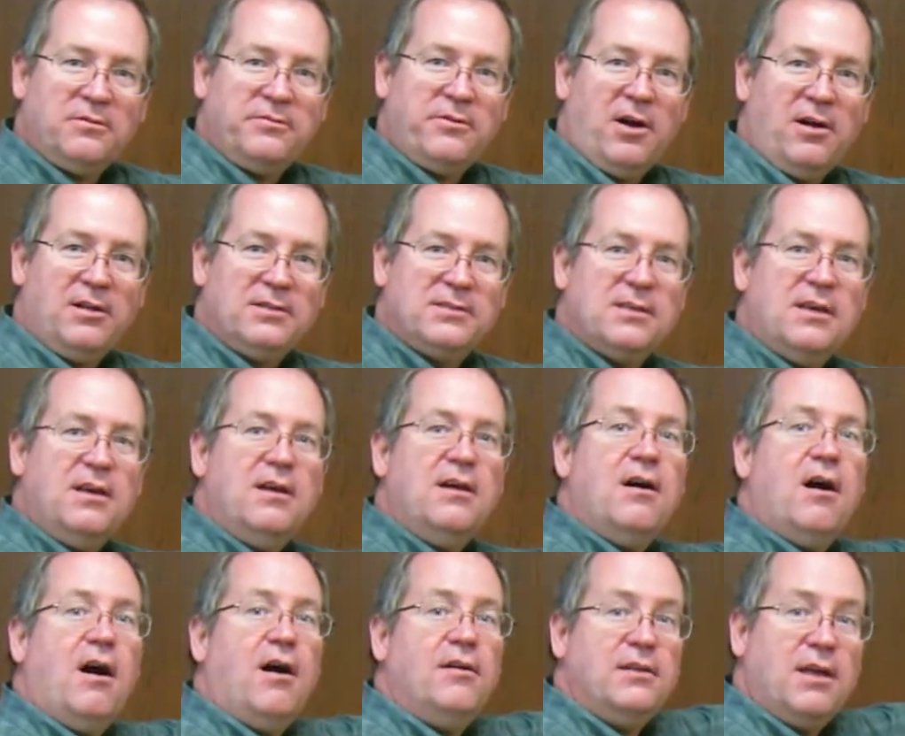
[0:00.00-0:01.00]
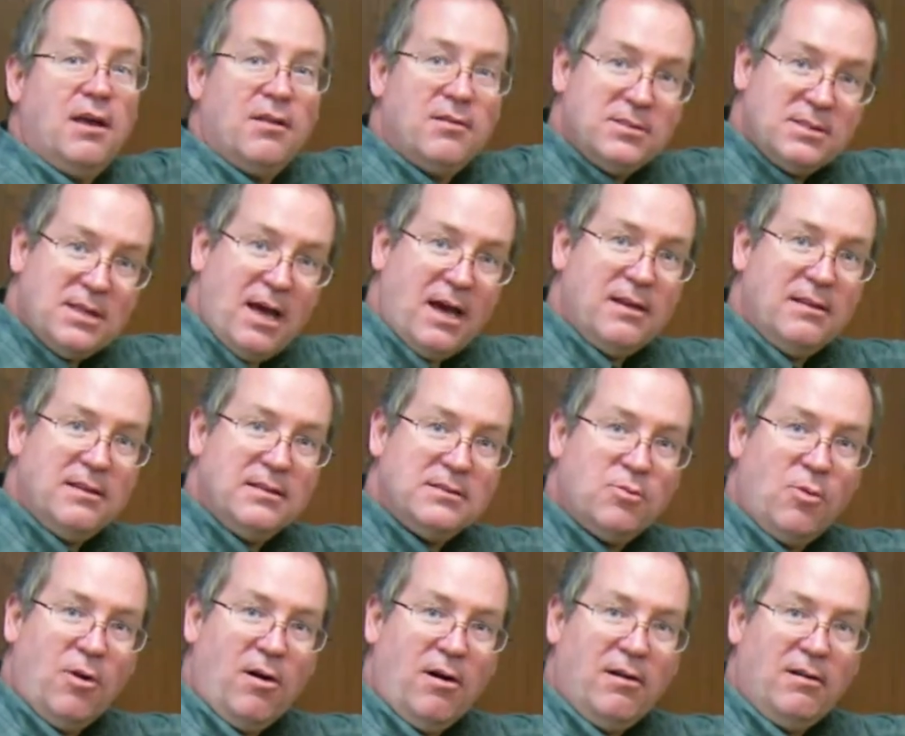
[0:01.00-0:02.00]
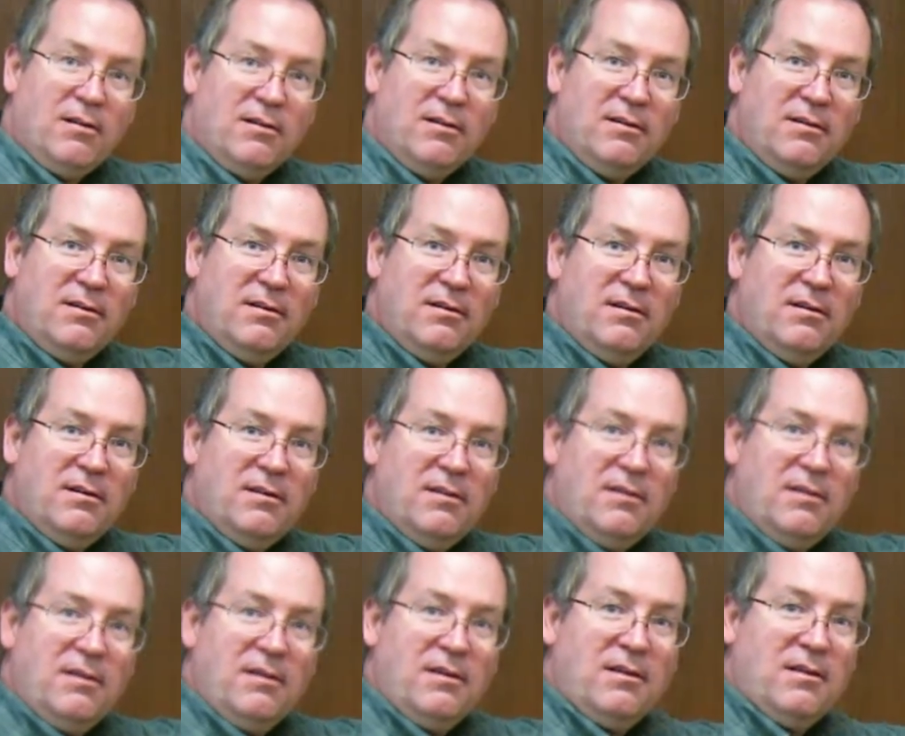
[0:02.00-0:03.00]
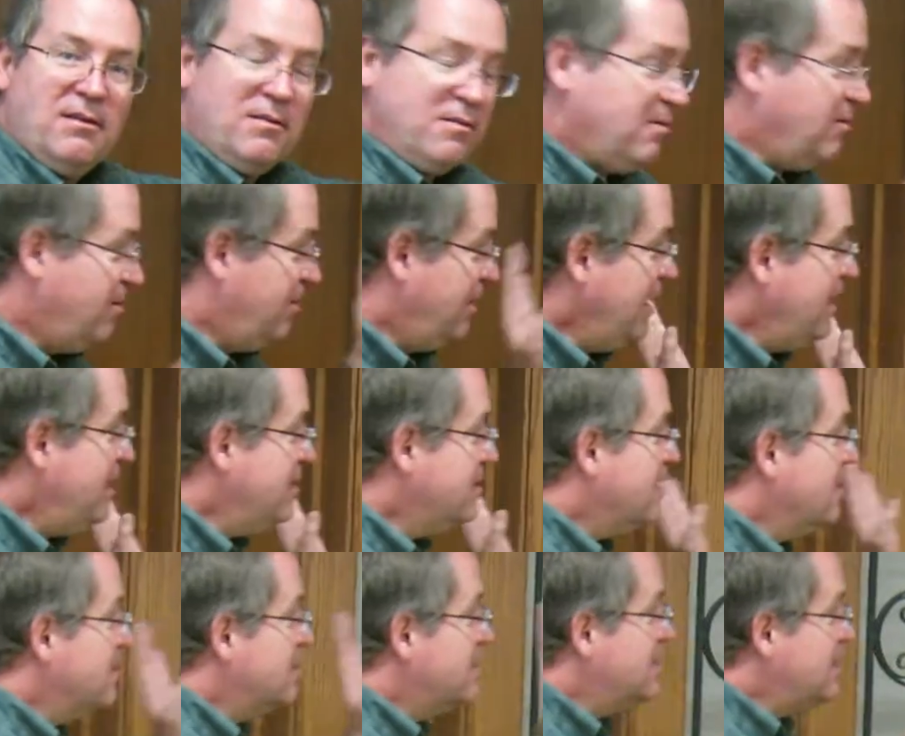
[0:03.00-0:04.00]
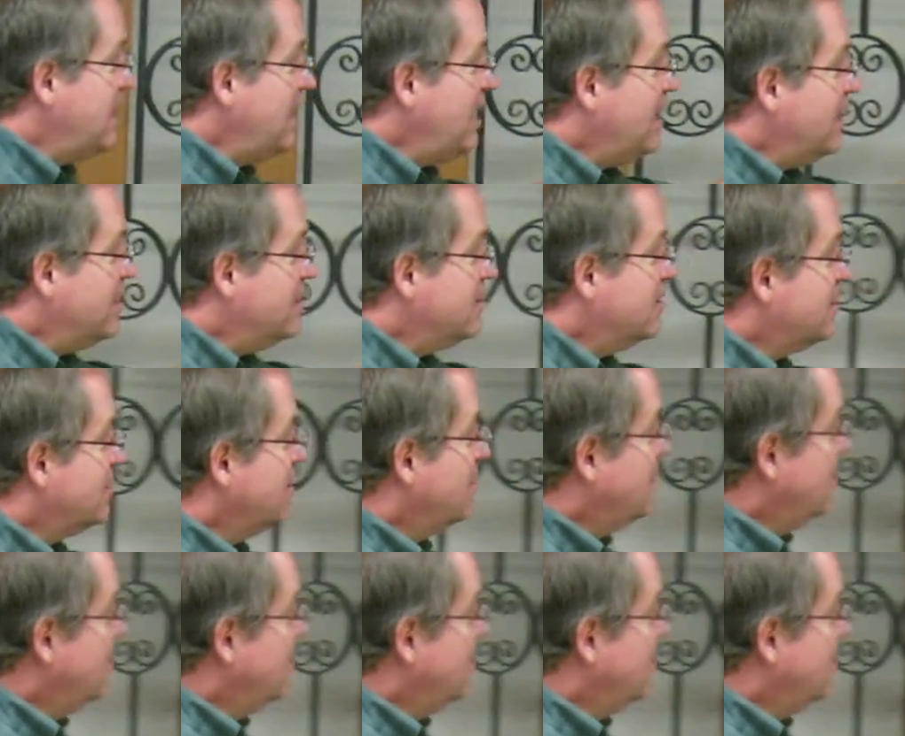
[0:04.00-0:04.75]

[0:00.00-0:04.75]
vaults on the other side of this wall, these scenes